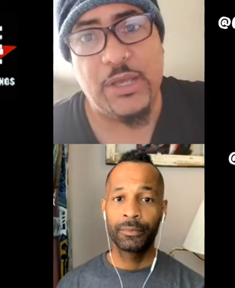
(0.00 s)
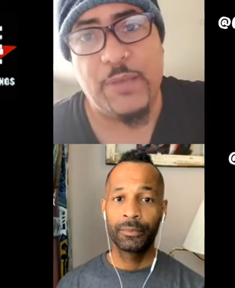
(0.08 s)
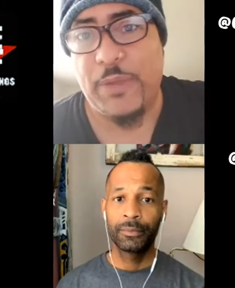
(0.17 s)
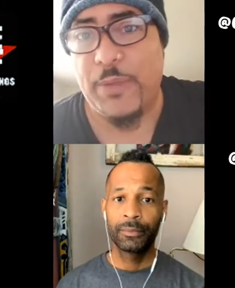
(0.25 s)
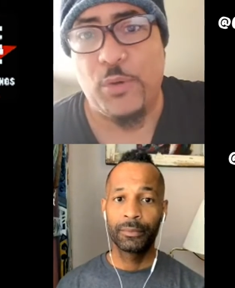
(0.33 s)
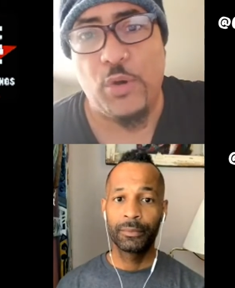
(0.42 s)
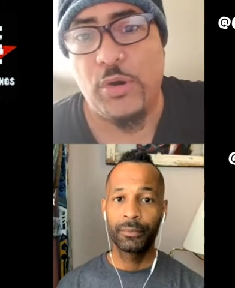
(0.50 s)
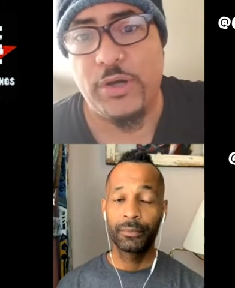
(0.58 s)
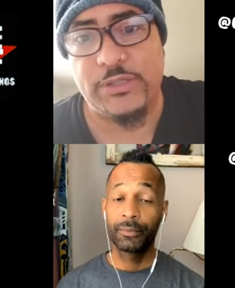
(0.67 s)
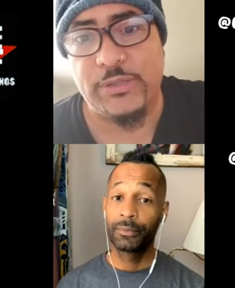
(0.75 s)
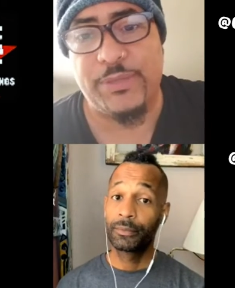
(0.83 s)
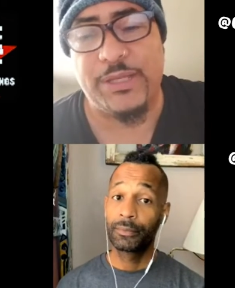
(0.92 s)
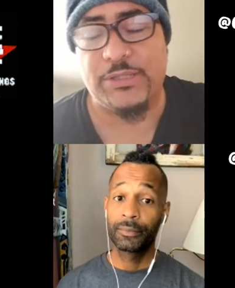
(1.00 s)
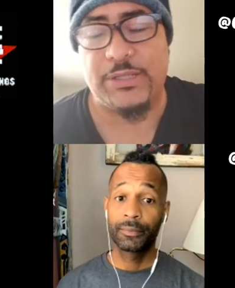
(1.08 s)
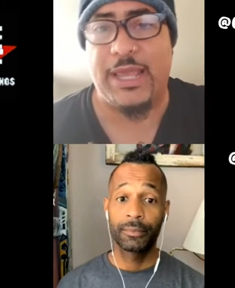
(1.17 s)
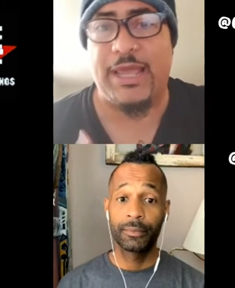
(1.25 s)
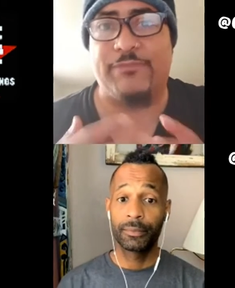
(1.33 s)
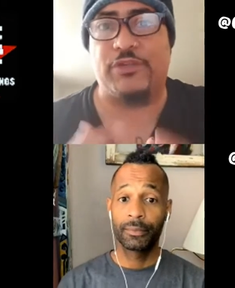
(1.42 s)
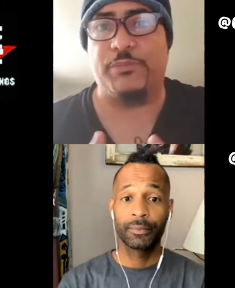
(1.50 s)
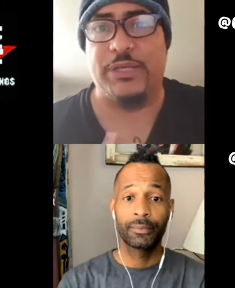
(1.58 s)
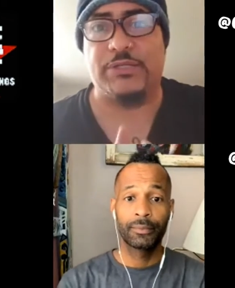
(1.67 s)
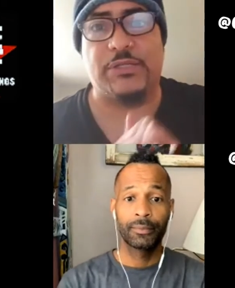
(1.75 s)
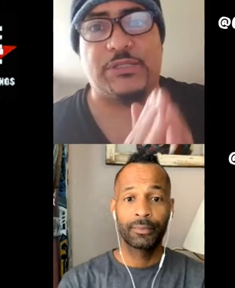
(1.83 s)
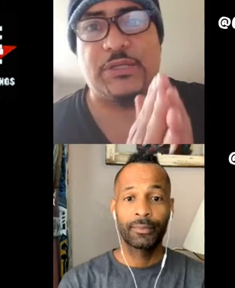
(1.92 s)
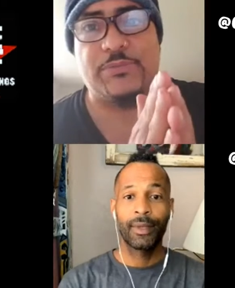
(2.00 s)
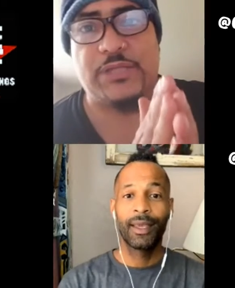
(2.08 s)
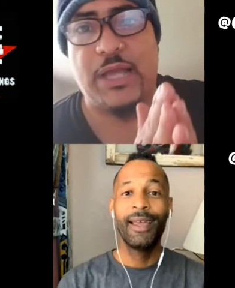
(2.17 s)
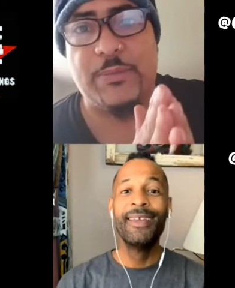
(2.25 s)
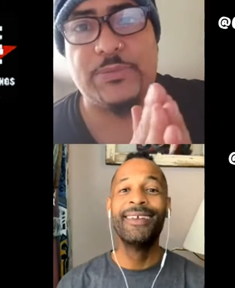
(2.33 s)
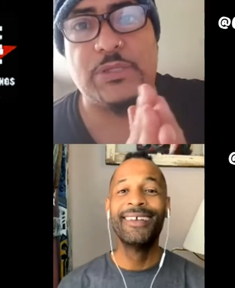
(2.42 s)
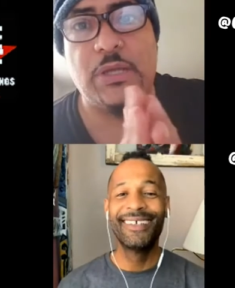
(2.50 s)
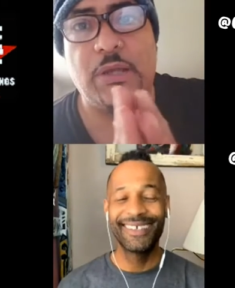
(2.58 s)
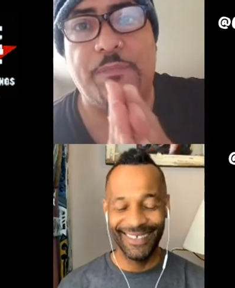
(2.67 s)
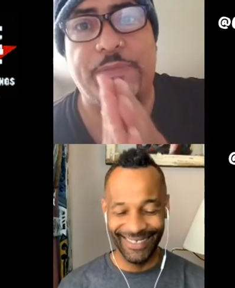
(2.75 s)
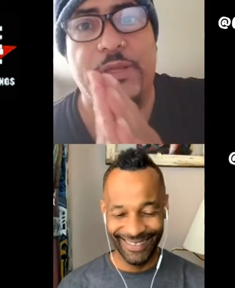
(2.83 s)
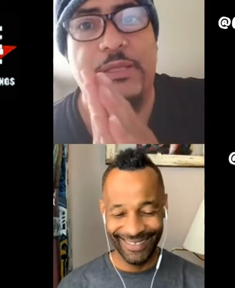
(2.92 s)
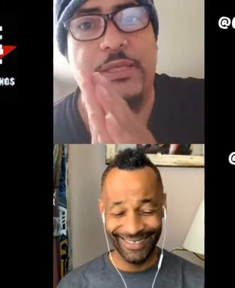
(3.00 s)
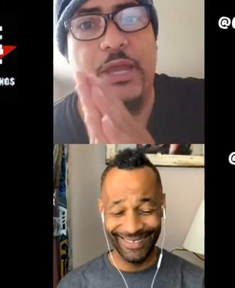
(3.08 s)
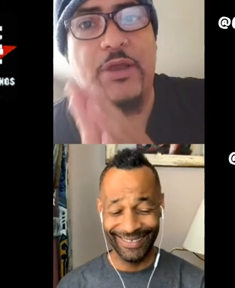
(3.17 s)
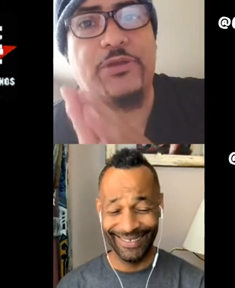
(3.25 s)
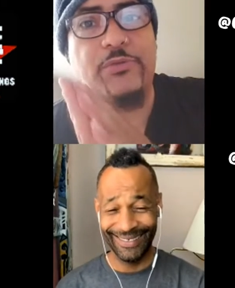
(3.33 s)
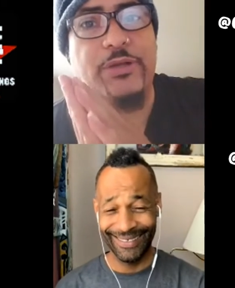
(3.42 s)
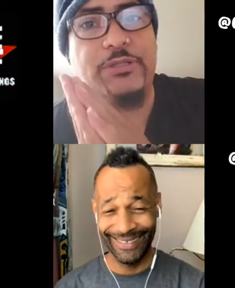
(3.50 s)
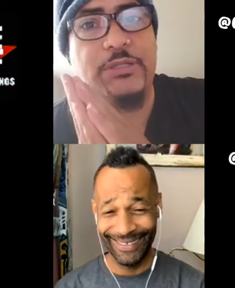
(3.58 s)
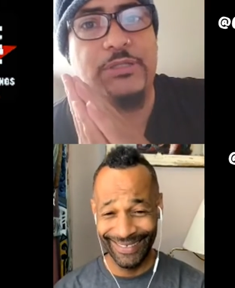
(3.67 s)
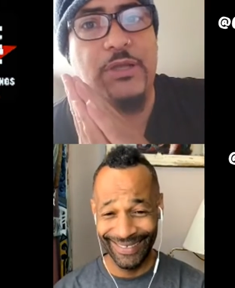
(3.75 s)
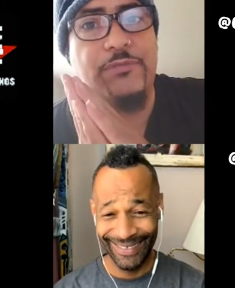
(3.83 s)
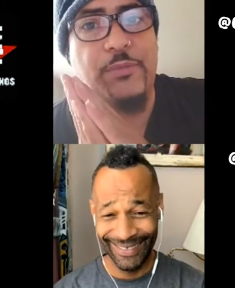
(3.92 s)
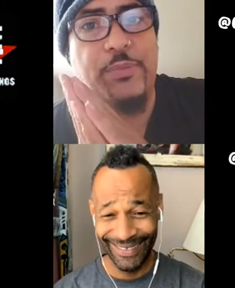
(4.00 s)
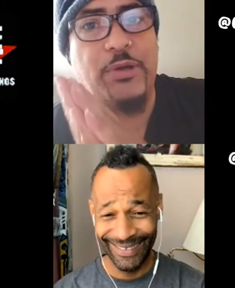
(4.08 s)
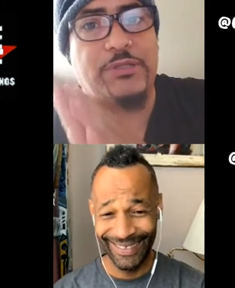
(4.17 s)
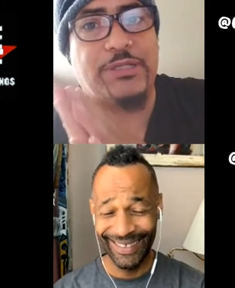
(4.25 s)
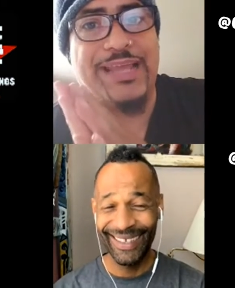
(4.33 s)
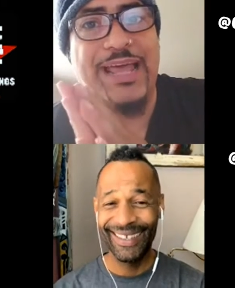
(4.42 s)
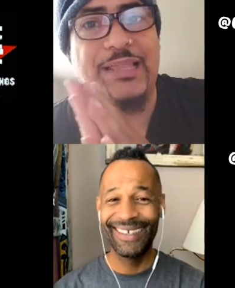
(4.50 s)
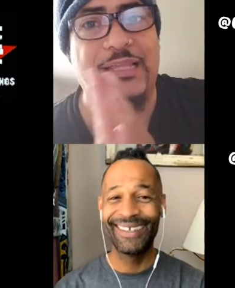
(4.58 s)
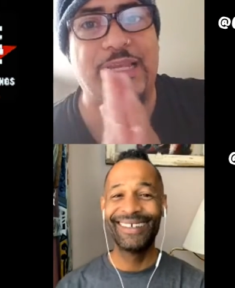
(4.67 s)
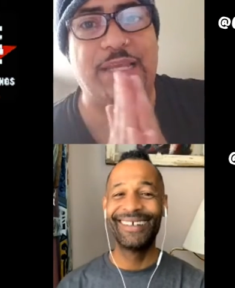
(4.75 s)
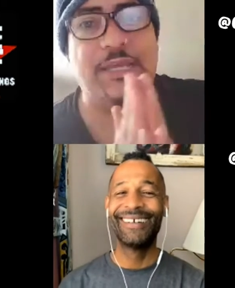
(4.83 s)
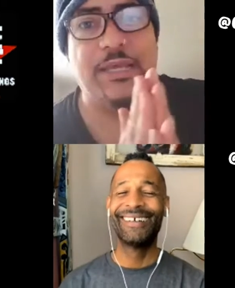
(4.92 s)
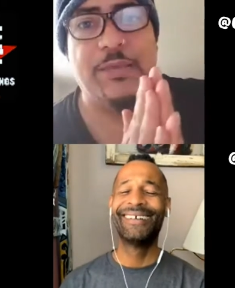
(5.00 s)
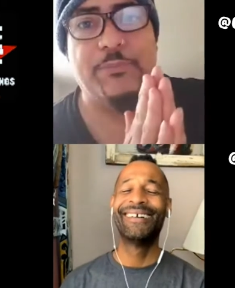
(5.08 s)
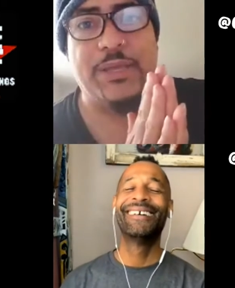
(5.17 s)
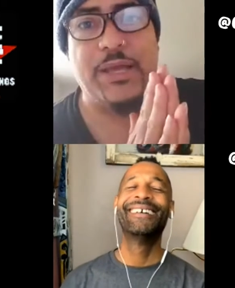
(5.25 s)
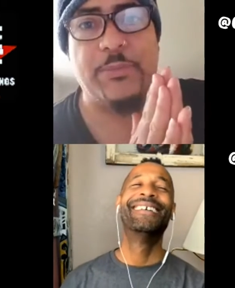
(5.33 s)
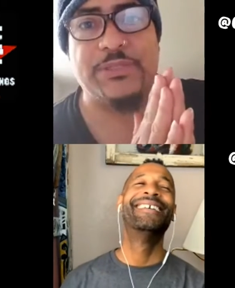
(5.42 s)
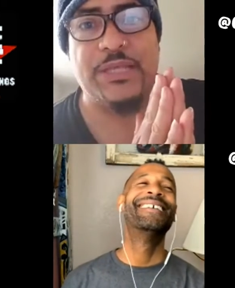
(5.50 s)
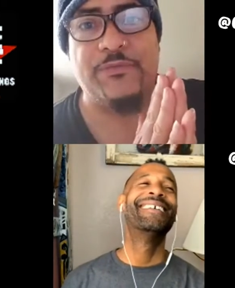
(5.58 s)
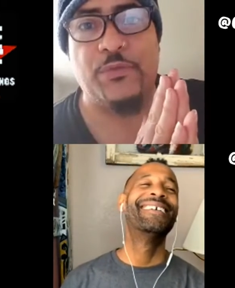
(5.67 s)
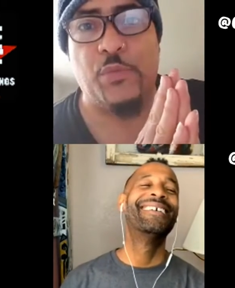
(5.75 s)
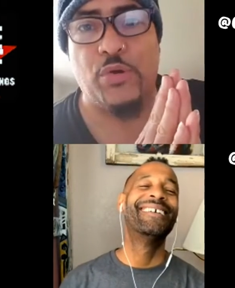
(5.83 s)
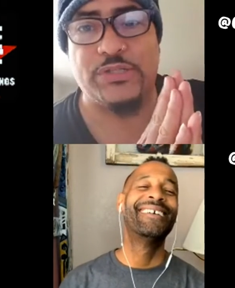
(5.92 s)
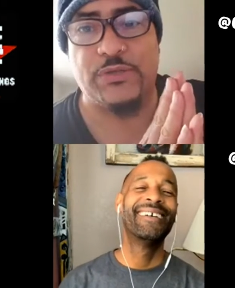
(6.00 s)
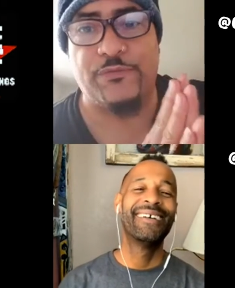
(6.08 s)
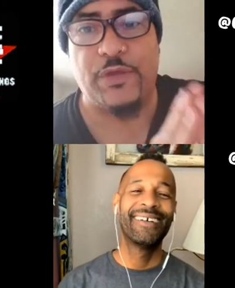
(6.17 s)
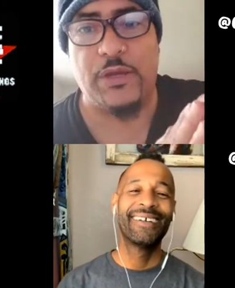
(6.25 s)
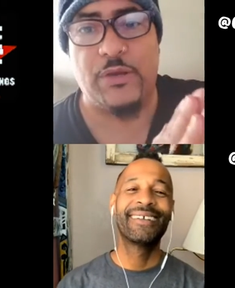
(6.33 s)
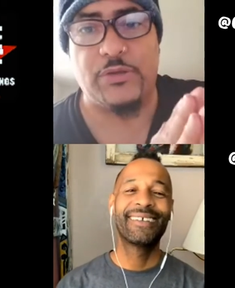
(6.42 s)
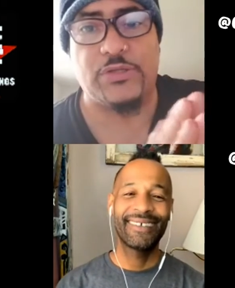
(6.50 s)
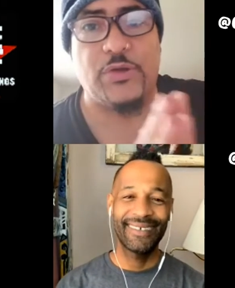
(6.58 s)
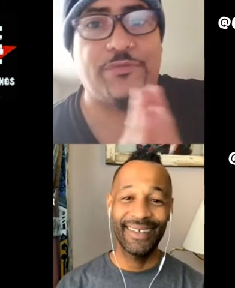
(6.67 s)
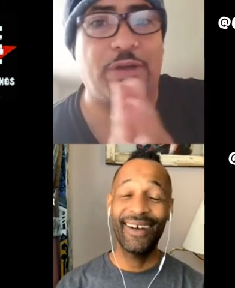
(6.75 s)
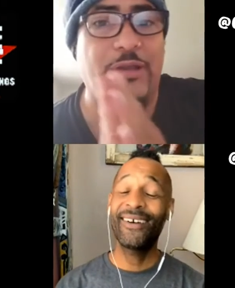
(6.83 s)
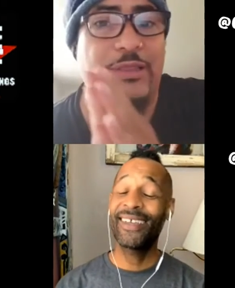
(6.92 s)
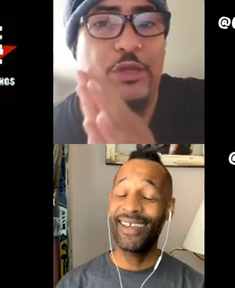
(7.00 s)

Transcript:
Speaker 1: People who are dement have dementia sometimes the characteristics of their personality becomes even more severe. So if they're a little